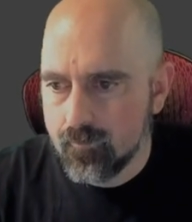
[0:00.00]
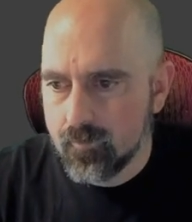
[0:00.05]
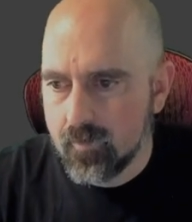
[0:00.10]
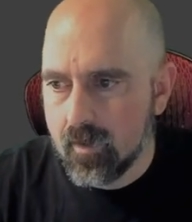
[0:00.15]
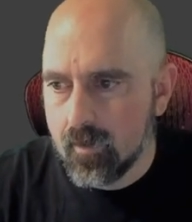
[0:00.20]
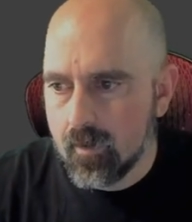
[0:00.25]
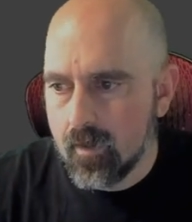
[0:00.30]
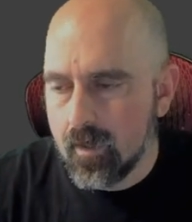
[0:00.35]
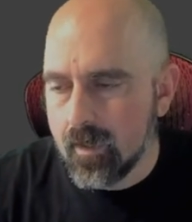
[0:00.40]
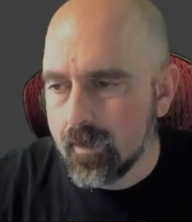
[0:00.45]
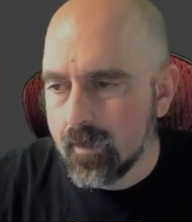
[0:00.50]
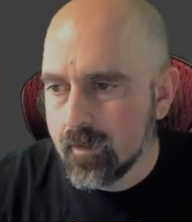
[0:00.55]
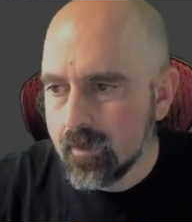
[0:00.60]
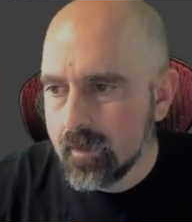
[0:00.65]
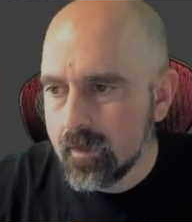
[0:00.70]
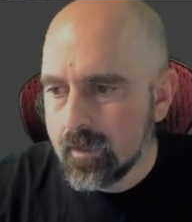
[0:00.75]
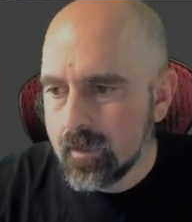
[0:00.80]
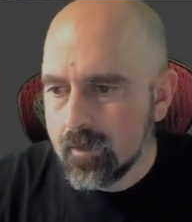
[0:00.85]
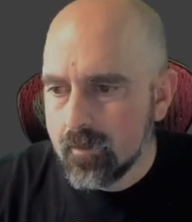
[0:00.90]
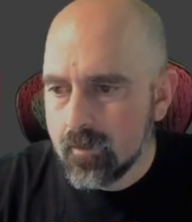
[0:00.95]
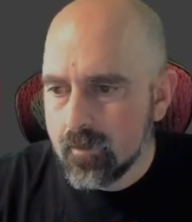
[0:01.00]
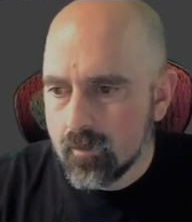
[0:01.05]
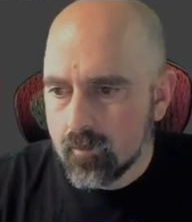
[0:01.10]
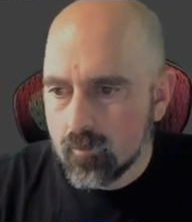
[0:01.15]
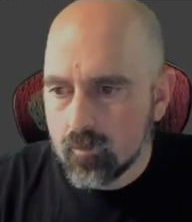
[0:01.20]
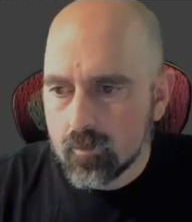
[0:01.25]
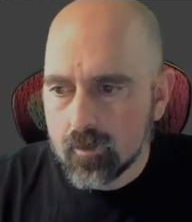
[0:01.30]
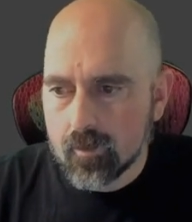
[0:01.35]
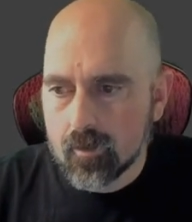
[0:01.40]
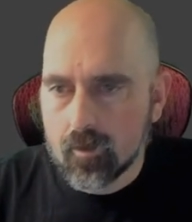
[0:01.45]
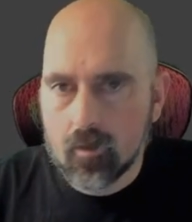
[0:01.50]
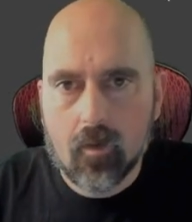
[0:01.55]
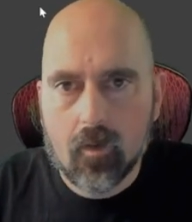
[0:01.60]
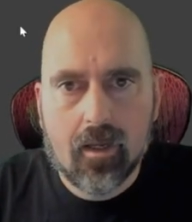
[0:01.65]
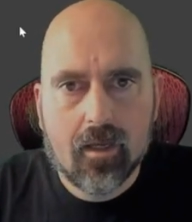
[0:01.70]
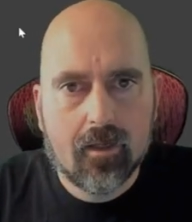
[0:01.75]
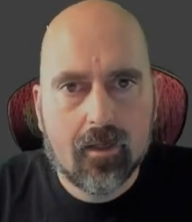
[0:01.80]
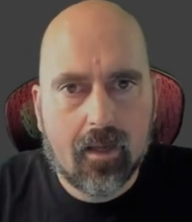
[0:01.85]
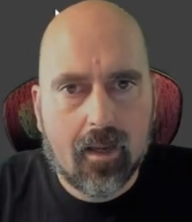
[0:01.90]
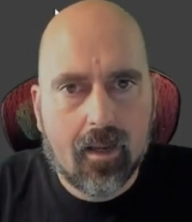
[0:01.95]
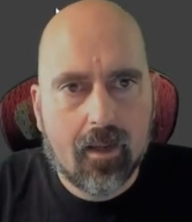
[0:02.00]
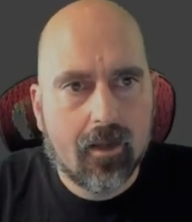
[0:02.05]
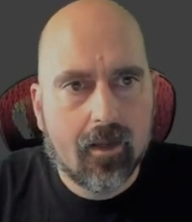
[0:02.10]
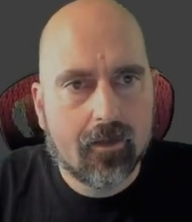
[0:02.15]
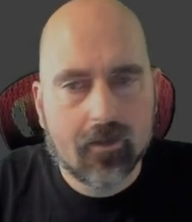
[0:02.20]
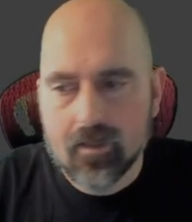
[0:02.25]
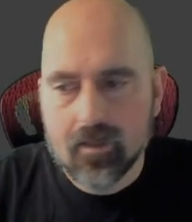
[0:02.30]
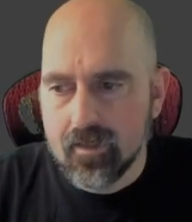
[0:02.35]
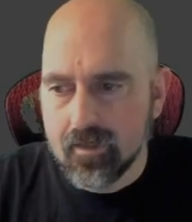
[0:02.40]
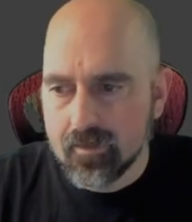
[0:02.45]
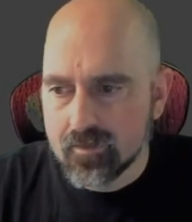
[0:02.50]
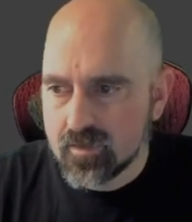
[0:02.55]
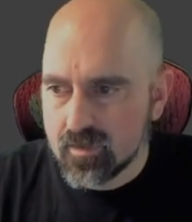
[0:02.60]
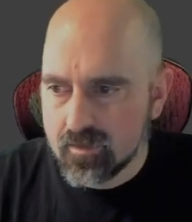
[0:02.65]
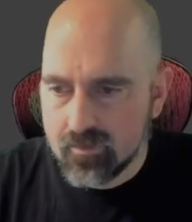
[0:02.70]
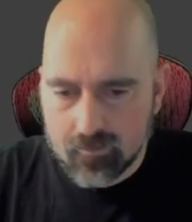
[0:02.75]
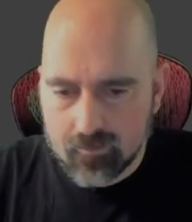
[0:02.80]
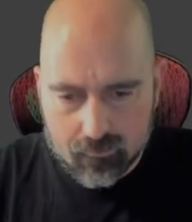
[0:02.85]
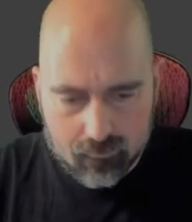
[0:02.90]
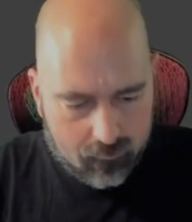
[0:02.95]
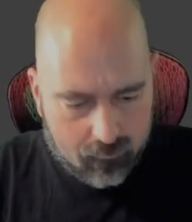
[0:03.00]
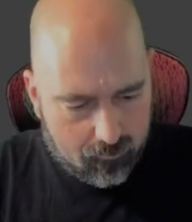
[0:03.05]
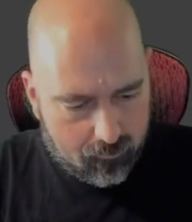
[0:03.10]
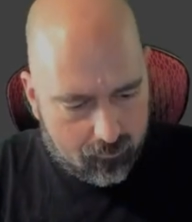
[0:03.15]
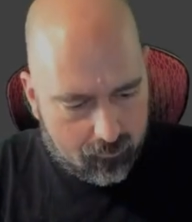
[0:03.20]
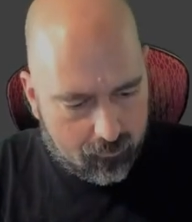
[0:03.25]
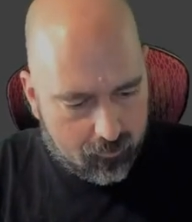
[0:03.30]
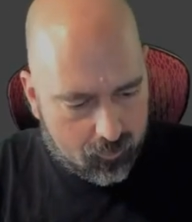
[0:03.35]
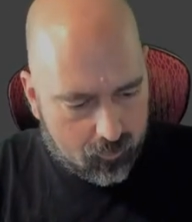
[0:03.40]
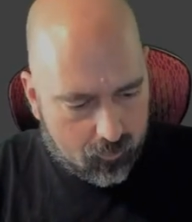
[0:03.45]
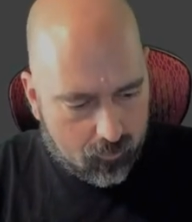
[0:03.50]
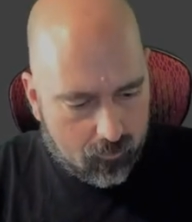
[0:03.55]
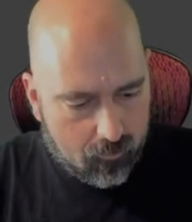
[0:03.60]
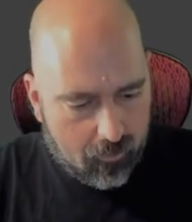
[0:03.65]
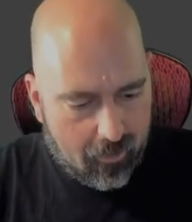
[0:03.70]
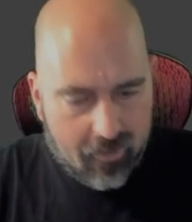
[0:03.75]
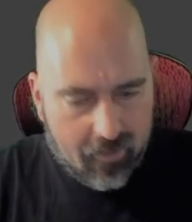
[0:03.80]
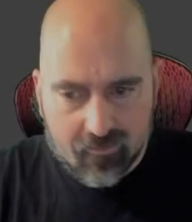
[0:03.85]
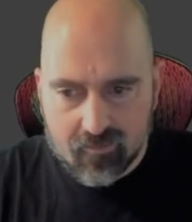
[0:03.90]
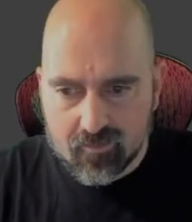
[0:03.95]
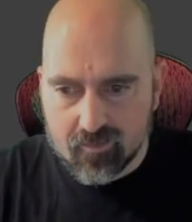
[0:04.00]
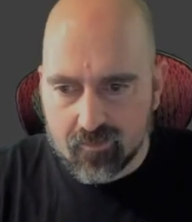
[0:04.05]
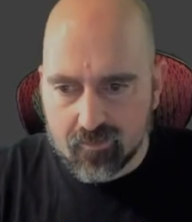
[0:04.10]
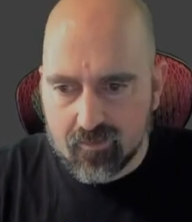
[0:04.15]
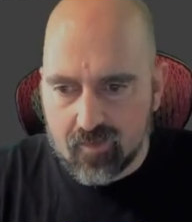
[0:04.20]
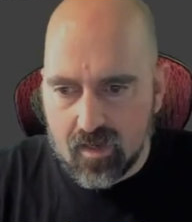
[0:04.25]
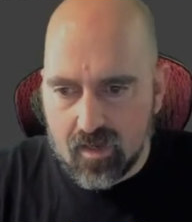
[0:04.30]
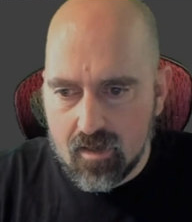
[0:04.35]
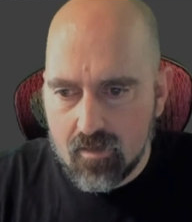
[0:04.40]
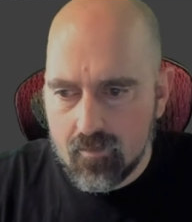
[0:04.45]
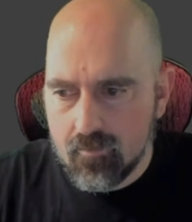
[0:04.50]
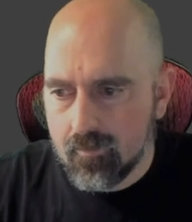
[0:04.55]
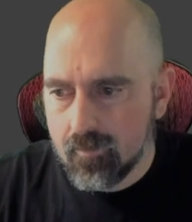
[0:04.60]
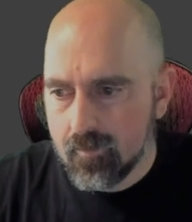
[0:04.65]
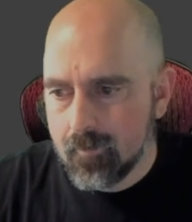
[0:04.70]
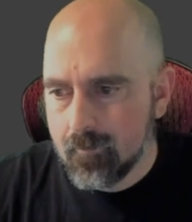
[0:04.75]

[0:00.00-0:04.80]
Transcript: All right. We're going to go ahead and hit Control S to save.